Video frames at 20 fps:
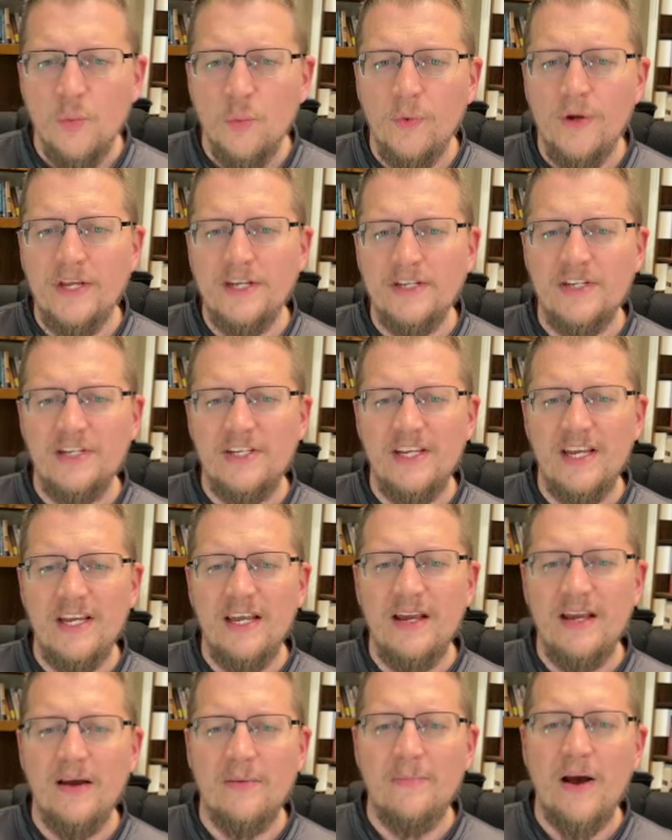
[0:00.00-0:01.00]
we
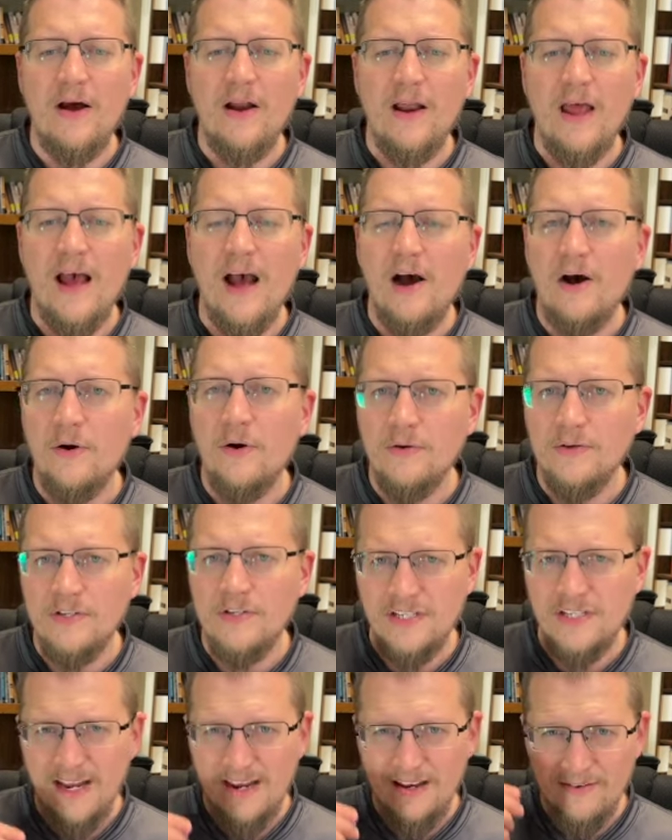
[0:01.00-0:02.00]
see about how
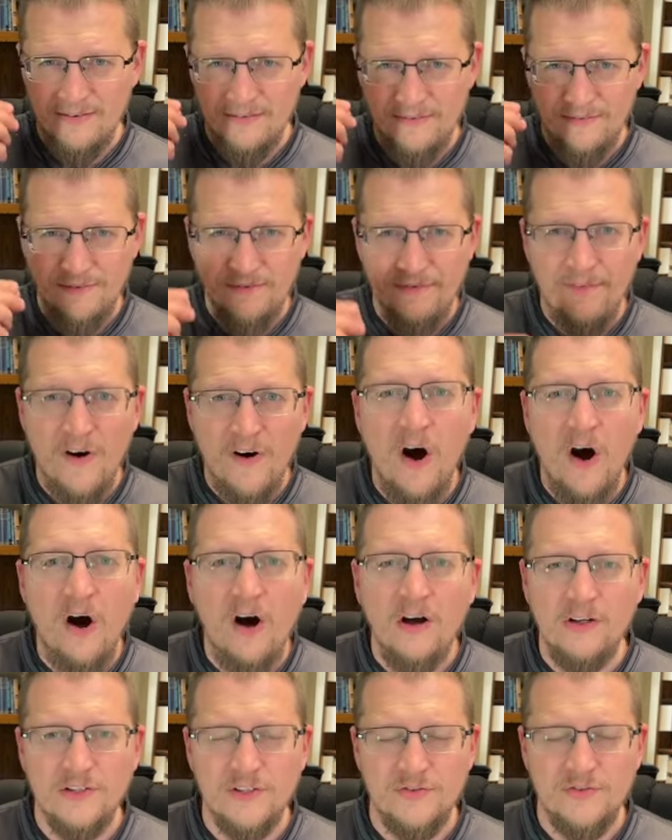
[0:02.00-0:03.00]
Satan
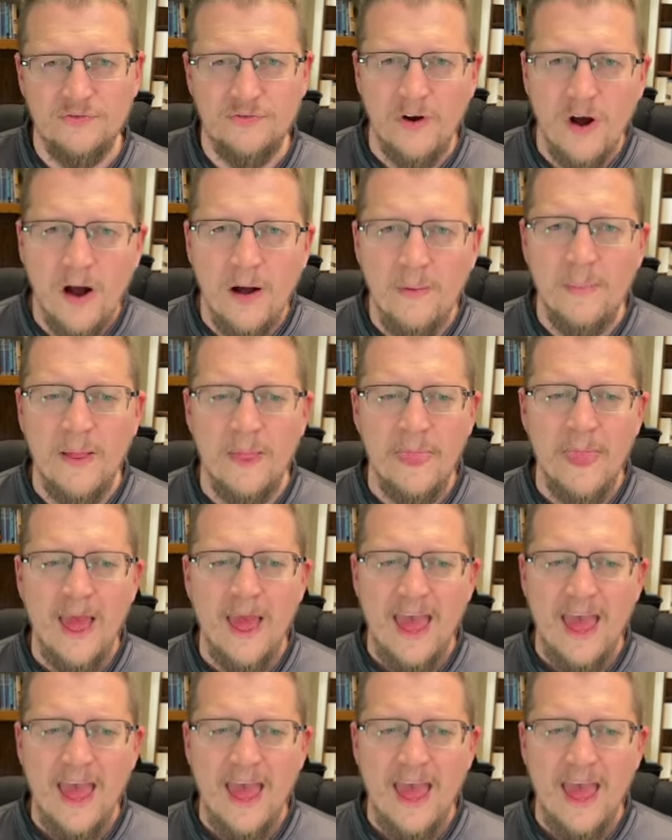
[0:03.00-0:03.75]
falls from